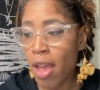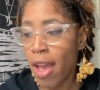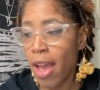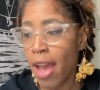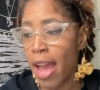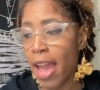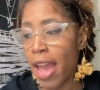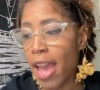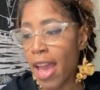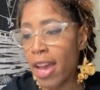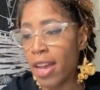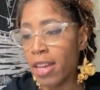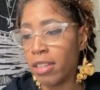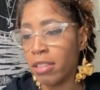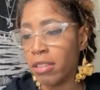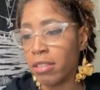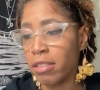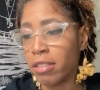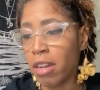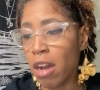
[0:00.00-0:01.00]

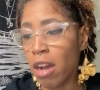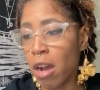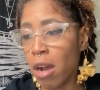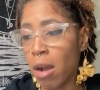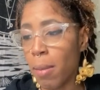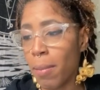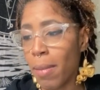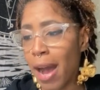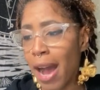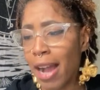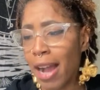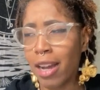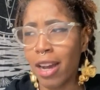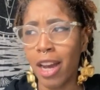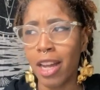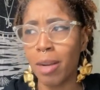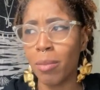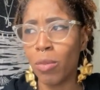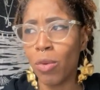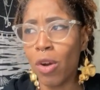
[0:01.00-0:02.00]
and I
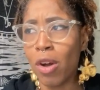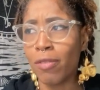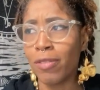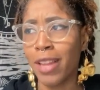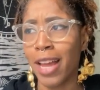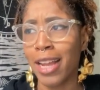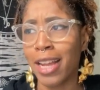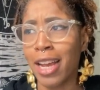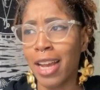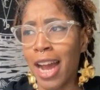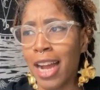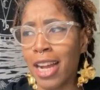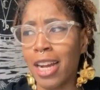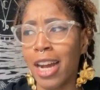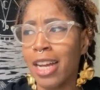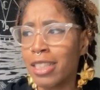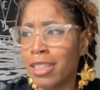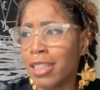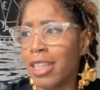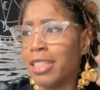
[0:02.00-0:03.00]
cut them off, I
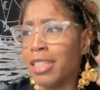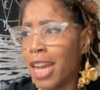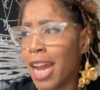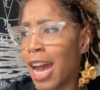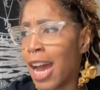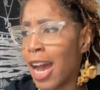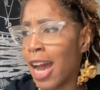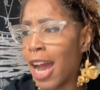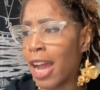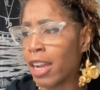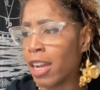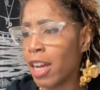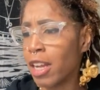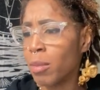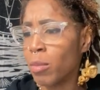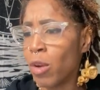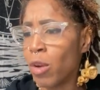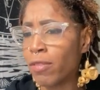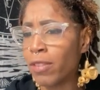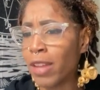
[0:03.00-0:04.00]
cut
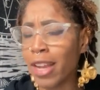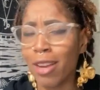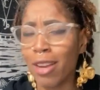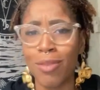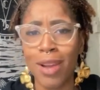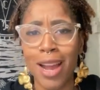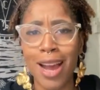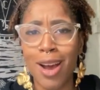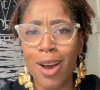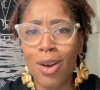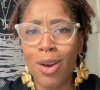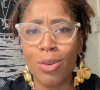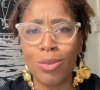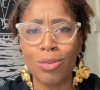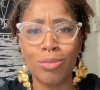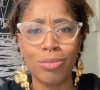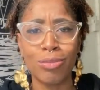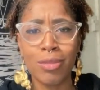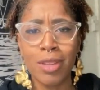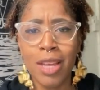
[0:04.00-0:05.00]
them off like
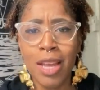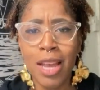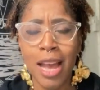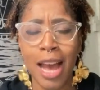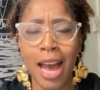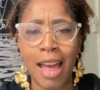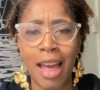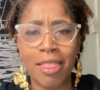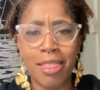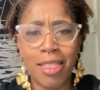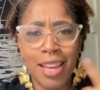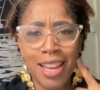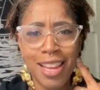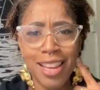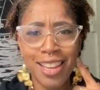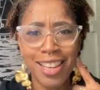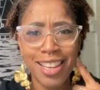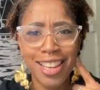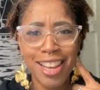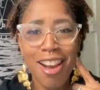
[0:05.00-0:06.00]
around, I think,
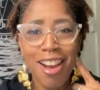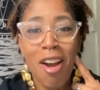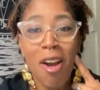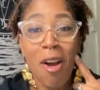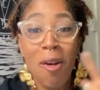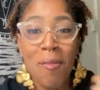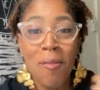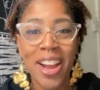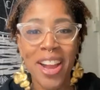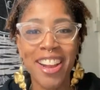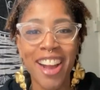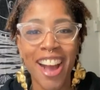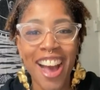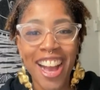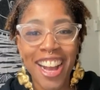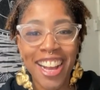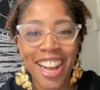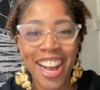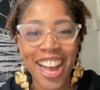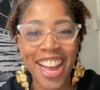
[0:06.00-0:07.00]
oh my
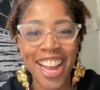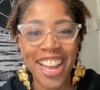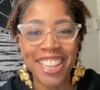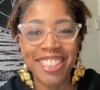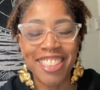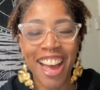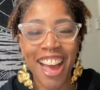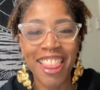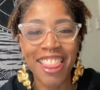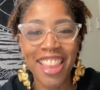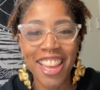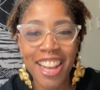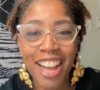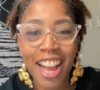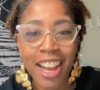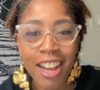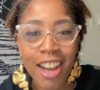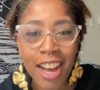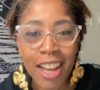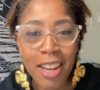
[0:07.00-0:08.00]
God, guys, I think
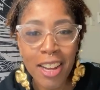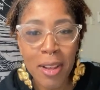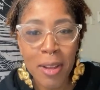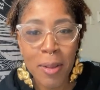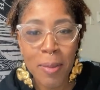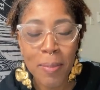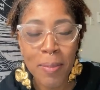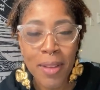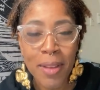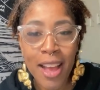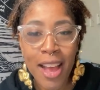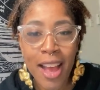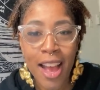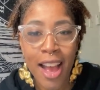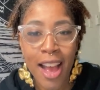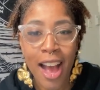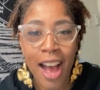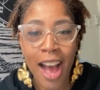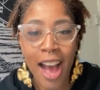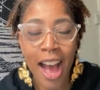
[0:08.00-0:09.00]
I cut them
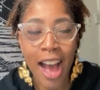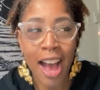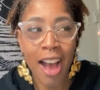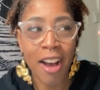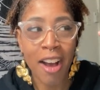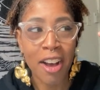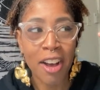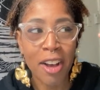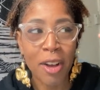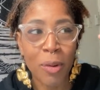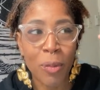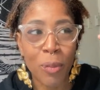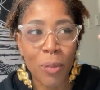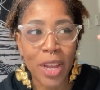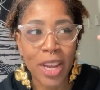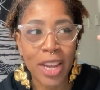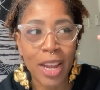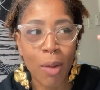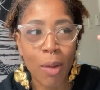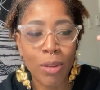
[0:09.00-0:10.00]

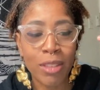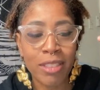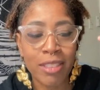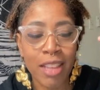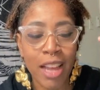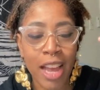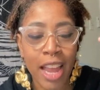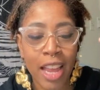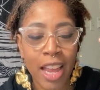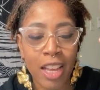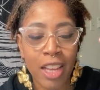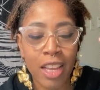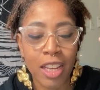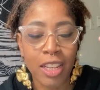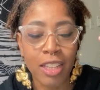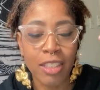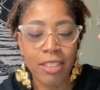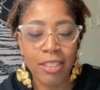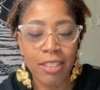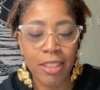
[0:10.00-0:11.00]
when I was like
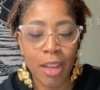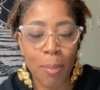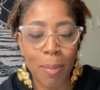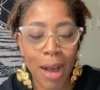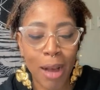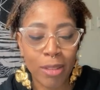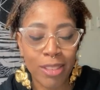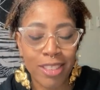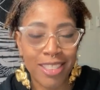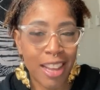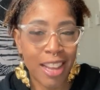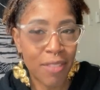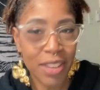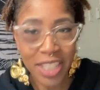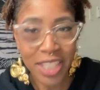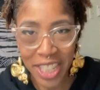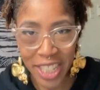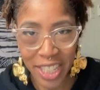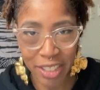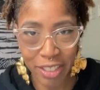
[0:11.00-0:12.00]
about
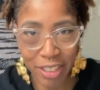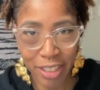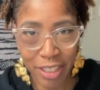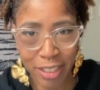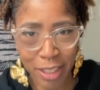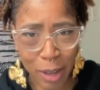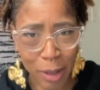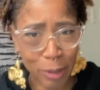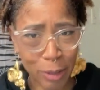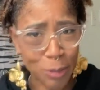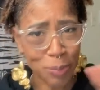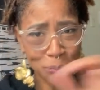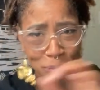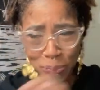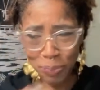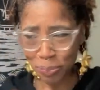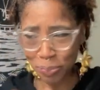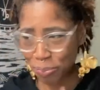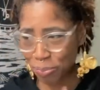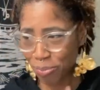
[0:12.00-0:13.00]
7 years or so.
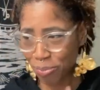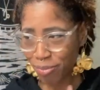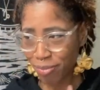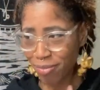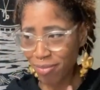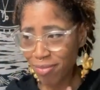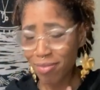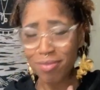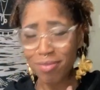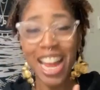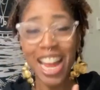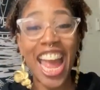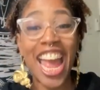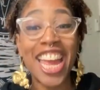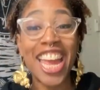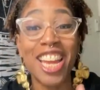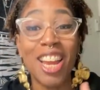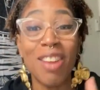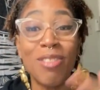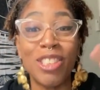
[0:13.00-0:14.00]

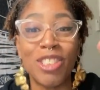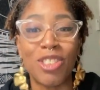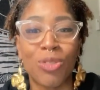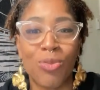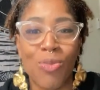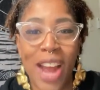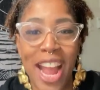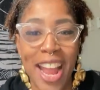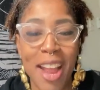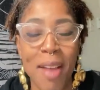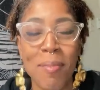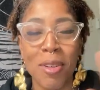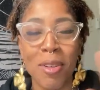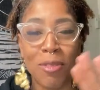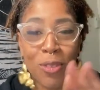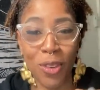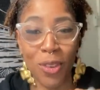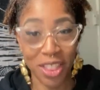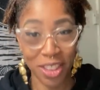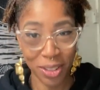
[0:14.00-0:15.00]
and it was right
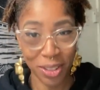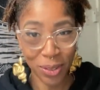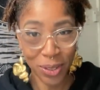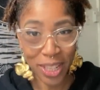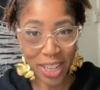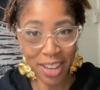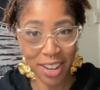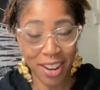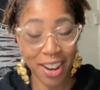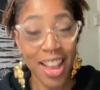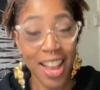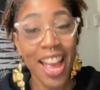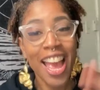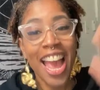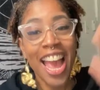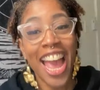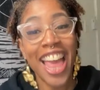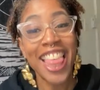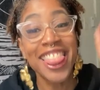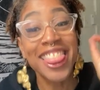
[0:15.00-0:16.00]
before the new year.
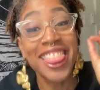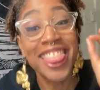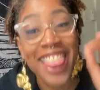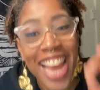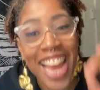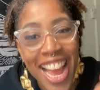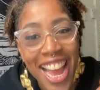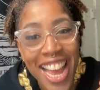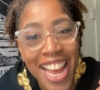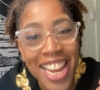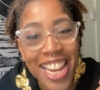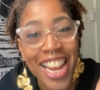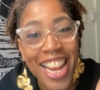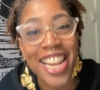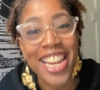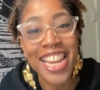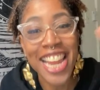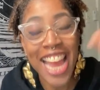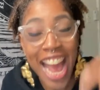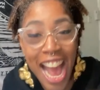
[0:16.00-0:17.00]
And then
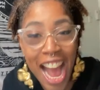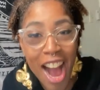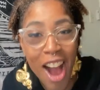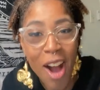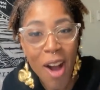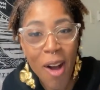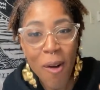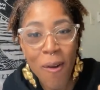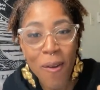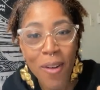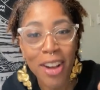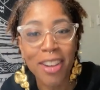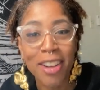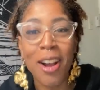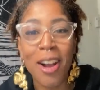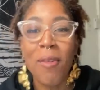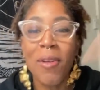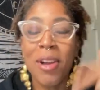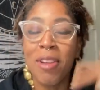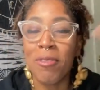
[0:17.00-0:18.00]
now
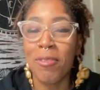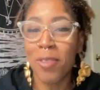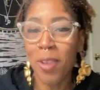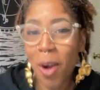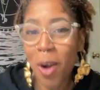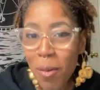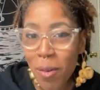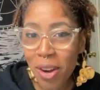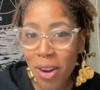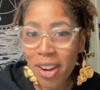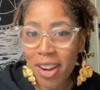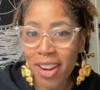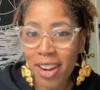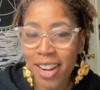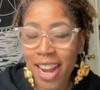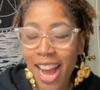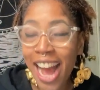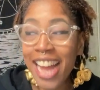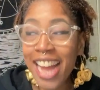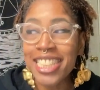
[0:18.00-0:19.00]
going
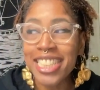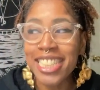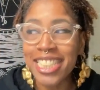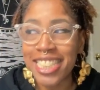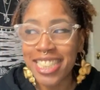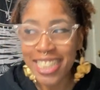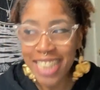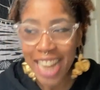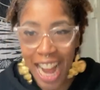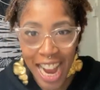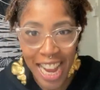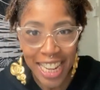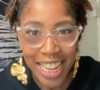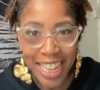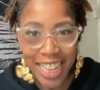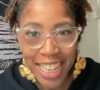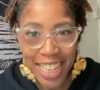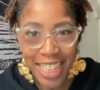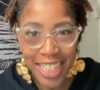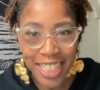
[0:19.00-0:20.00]
forward, I
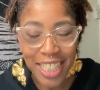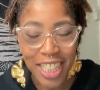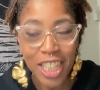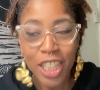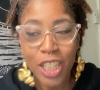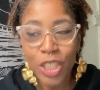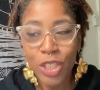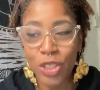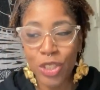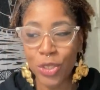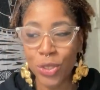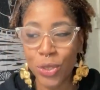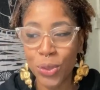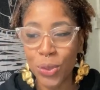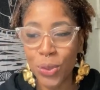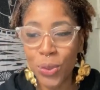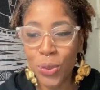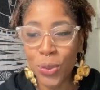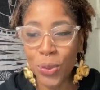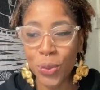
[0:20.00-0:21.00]
decided
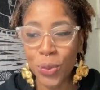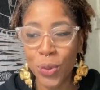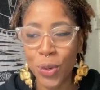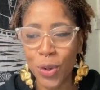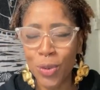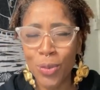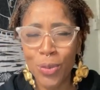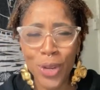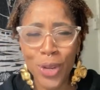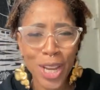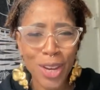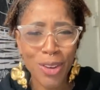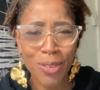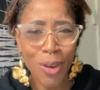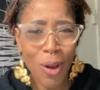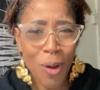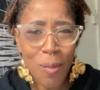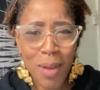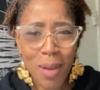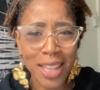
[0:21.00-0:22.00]
to
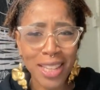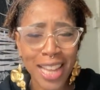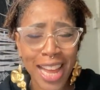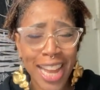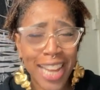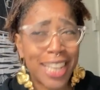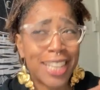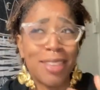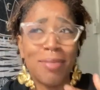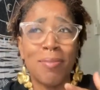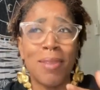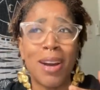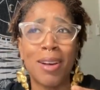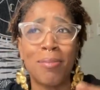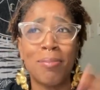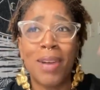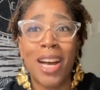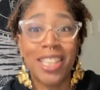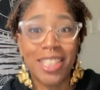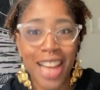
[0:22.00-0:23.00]
regrow
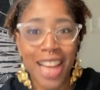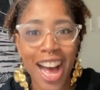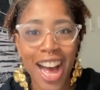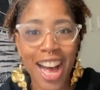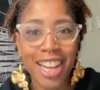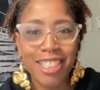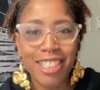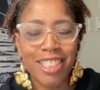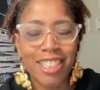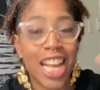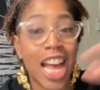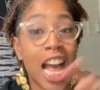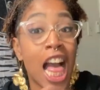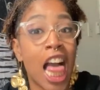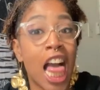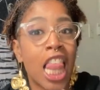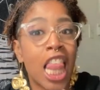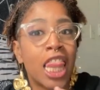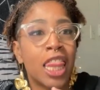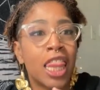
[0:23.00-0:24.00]
my locks
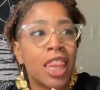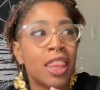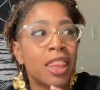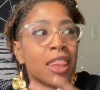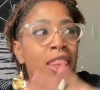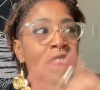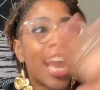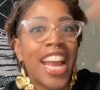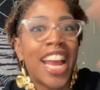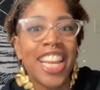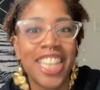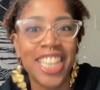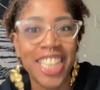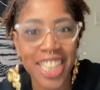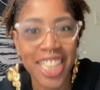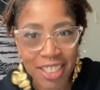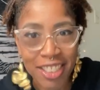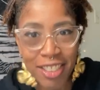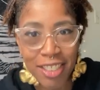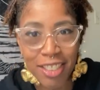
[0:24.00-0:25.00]
light
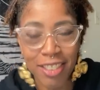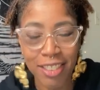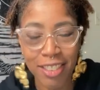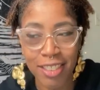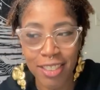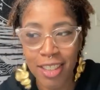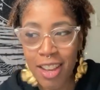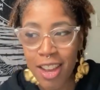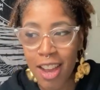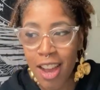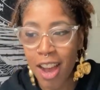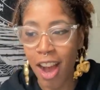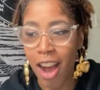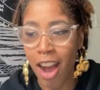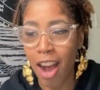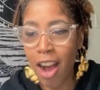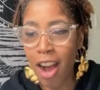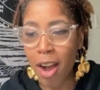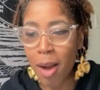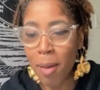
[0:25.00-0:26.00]
years
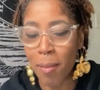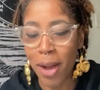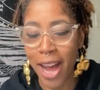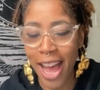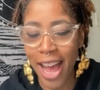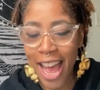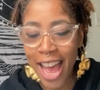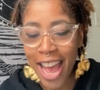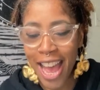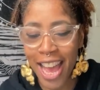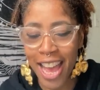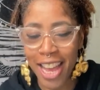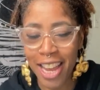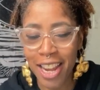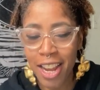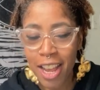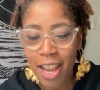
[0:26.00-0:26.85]
ahead.